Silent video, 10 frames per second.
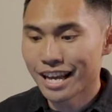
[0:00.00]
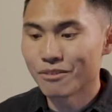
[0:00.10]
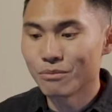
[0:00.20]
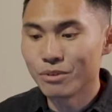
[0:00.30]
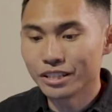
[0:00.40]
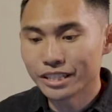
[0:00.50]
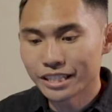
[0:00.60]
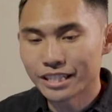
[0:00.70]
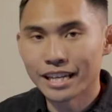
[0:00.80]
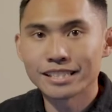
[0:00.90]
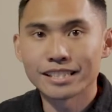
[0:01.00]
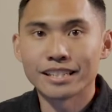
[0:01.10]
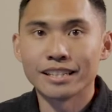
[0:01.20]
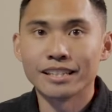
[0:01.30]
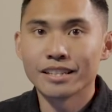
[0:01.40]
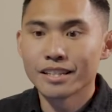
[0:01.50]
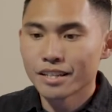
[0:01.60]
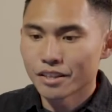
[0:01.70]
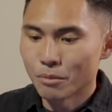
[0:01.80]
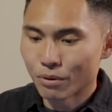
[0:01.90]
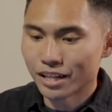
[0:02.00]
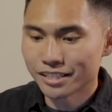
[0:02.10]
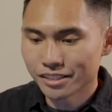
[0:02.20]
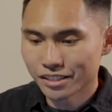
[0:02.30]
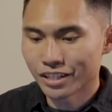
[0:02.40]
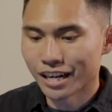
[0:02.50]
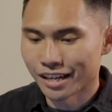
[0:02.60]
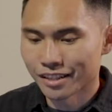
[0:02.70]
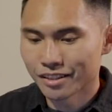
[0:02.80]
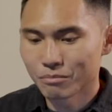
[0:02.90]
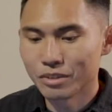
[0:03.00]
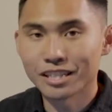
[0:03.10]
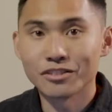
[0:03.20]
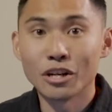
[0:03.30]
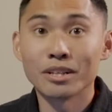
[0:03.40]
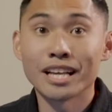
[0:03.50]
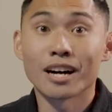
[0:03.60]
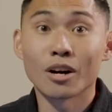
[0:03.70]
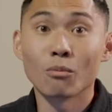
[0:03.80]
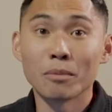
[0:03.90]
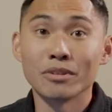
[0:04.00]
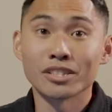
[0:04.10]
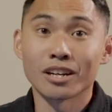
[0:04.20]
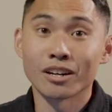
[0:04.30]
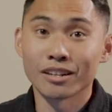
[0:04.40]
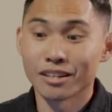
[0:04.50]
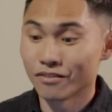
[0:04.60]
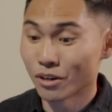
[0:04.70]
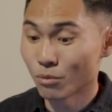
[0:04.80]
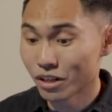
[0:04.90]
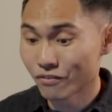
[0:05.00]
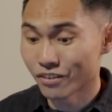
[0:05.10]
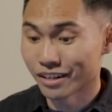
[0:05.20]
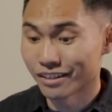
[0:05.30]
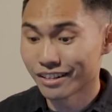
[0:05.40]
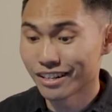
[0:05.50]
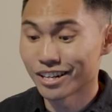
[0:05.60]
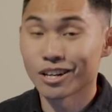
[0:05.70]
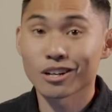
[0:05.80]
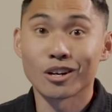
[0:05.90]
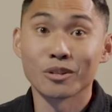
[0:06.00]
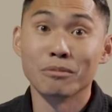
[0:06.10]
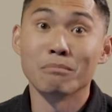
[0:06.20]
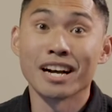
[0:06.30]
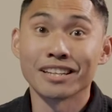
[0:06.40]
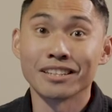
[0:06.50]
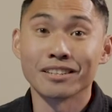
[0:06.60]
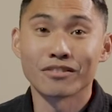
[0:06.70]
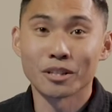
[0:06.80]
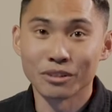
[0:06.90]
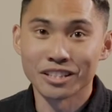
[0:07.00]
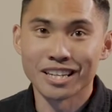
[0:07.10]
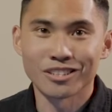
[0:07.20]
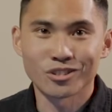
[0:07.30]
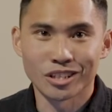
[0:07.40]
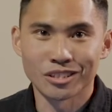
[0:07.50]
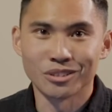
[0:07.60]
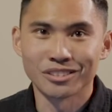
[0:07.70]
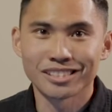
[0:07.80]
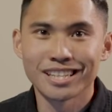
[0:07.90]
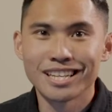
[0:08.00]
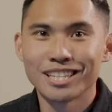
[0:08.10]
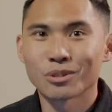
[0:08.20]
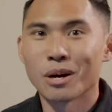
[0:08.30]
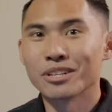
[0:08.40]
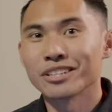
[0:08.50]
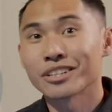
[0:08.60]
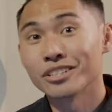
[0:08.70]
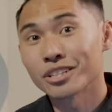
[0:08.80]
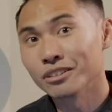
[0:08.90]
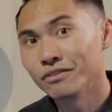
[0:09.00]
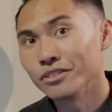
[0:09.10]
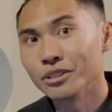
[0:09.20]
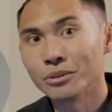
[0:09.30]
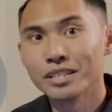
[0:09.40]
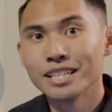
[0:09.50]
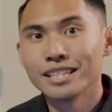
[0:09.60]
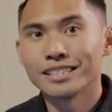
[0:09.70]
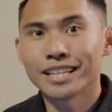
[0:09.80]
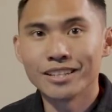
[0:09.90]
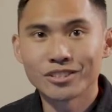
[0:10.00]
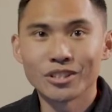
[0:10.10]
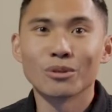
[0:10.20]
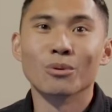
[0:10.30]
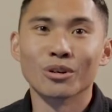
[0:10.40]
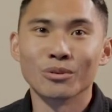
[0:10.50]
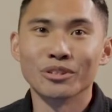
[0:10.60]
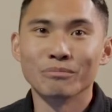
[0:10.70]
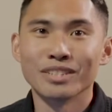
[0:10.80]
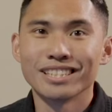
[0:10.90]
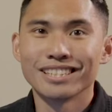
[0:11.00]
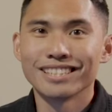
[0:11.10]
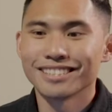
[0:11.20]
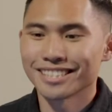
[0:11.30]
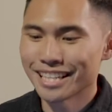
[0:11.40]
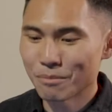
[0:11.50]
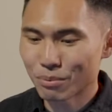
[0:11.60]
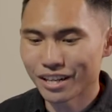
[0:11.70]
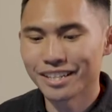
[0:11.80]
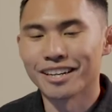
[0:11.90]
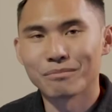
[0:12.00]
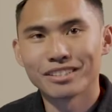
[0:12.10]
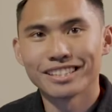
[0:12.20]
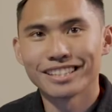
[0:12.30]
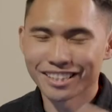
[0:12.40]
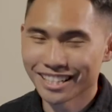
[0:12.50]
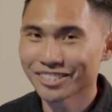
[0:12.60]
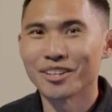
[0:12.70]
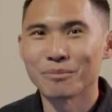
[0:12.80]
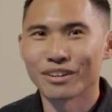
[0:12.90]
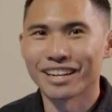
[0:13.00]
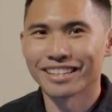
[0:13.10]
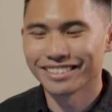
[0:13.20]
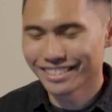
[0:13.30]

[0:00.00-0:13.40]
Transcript: and really get in the presence of God, because knowing that our weapons are of our warfare are not carnal but mighty for the pulling down the strongholds. So I want to encourage all of you to get into your war room, to get prayed up. Let's go ahead and pray.